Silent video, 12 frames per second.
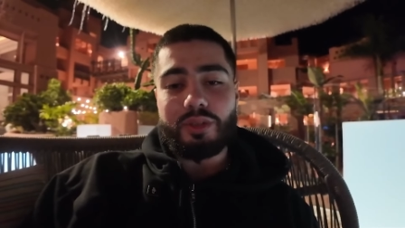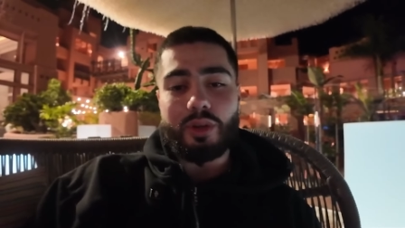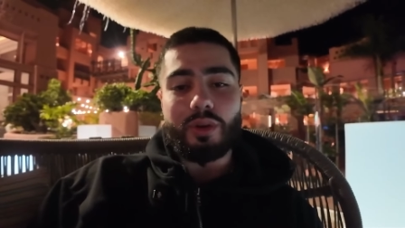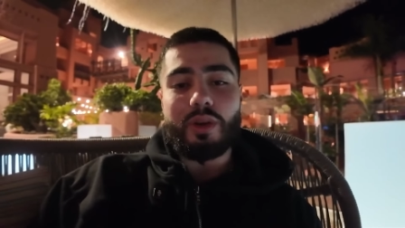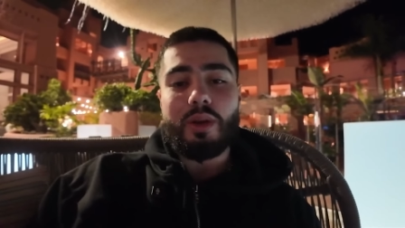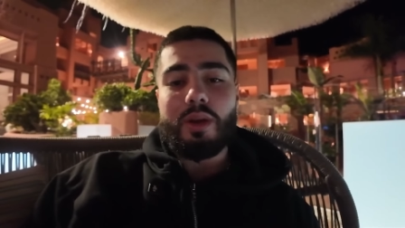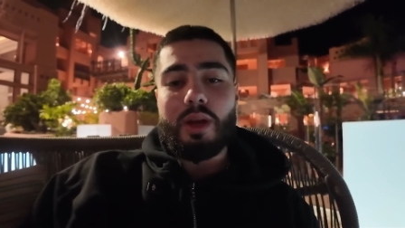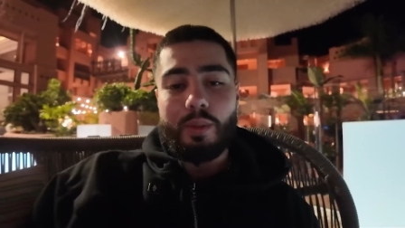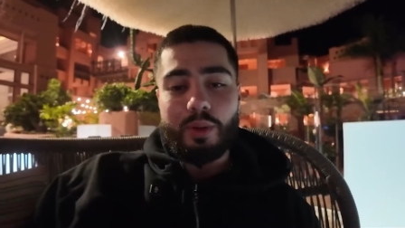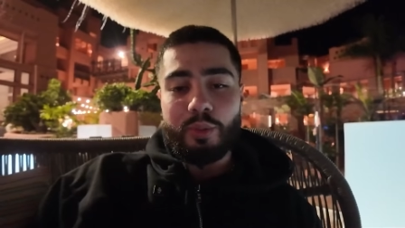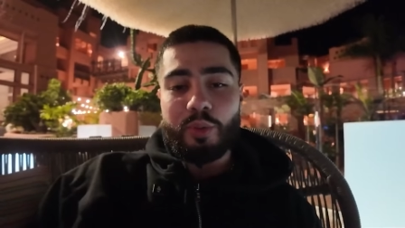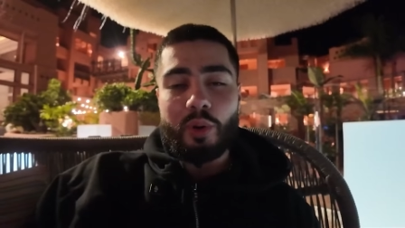So I'm
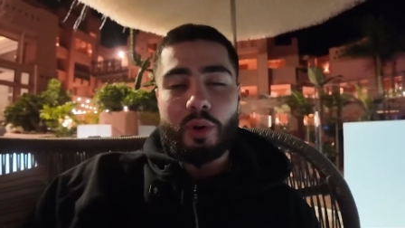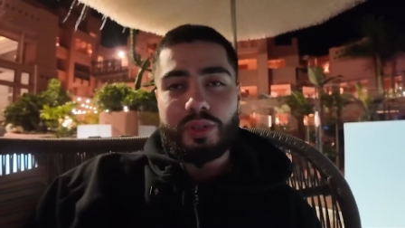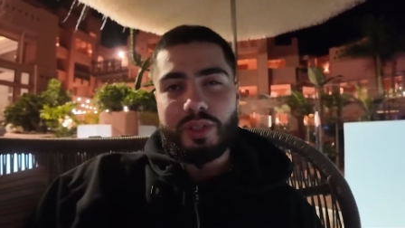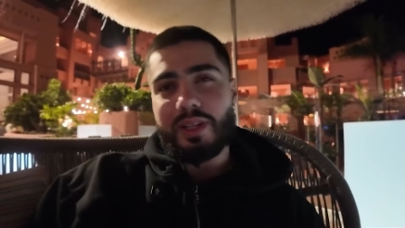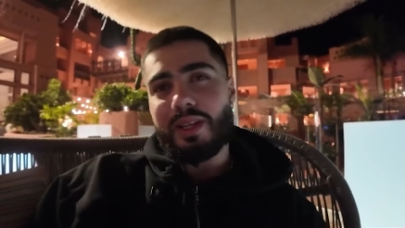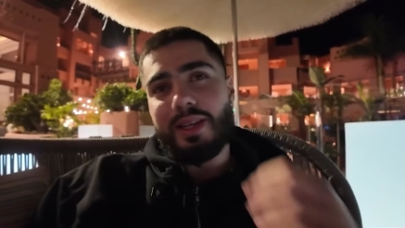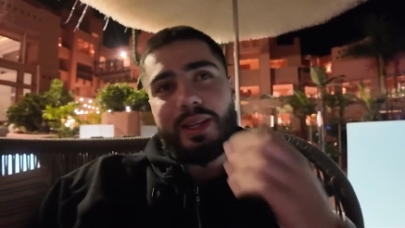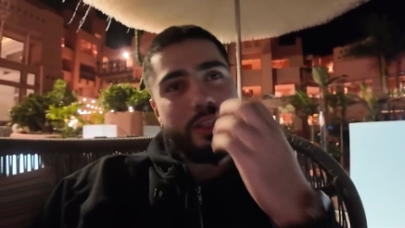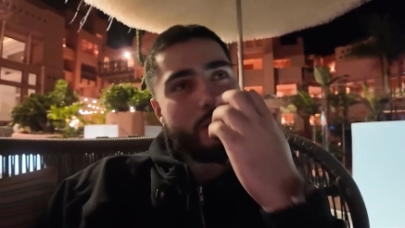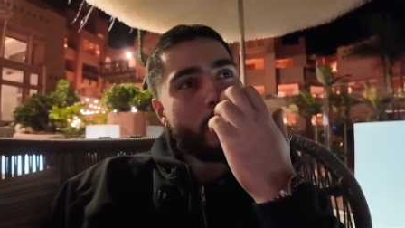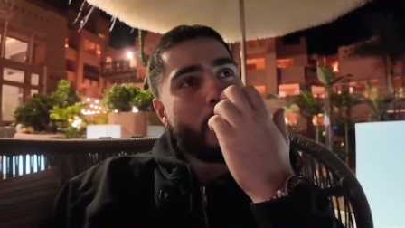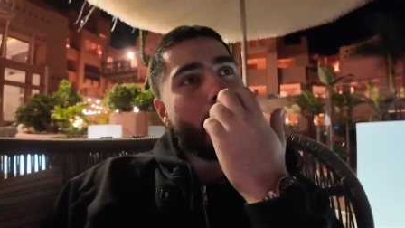going to be posting at
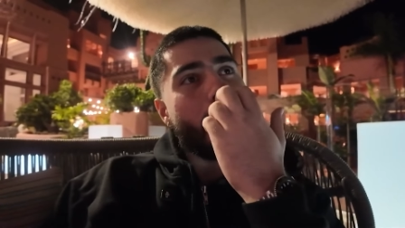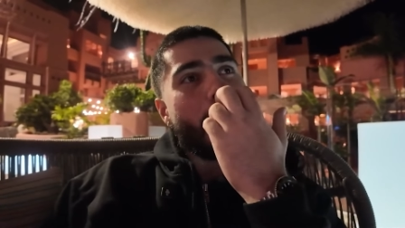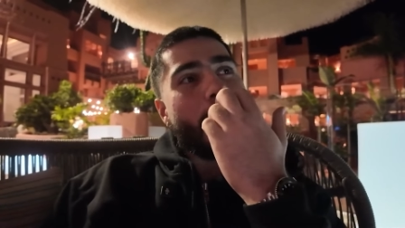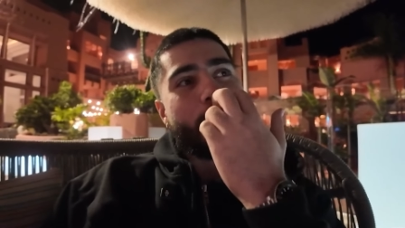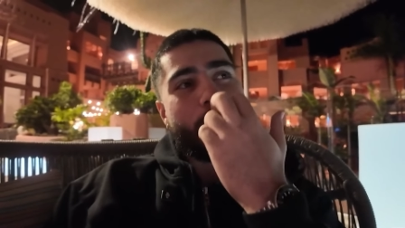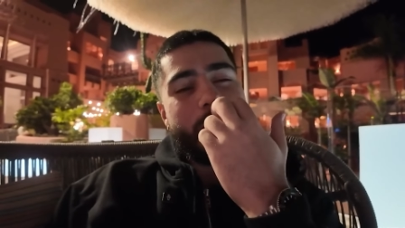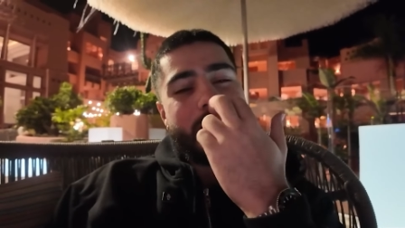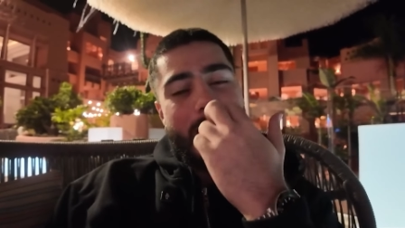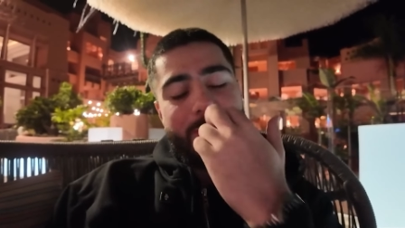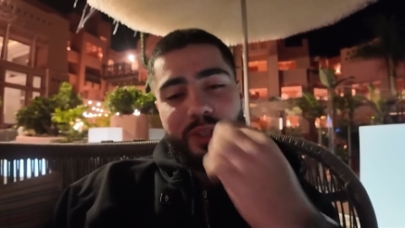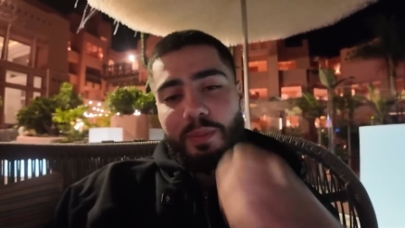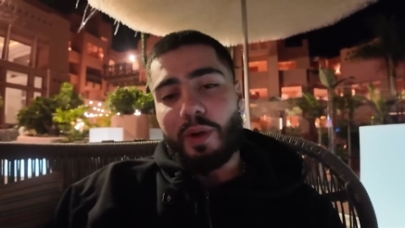least, you know, three
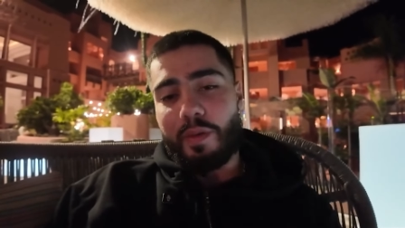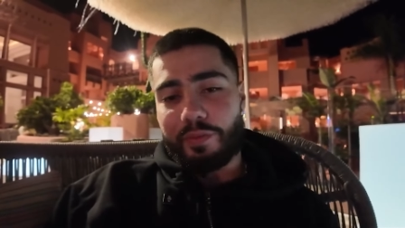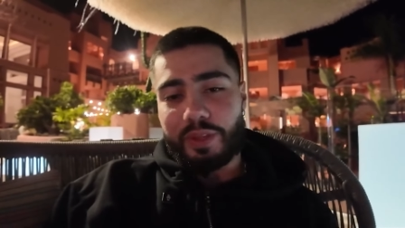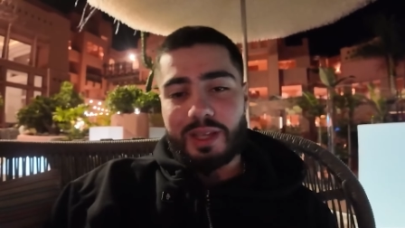times a month.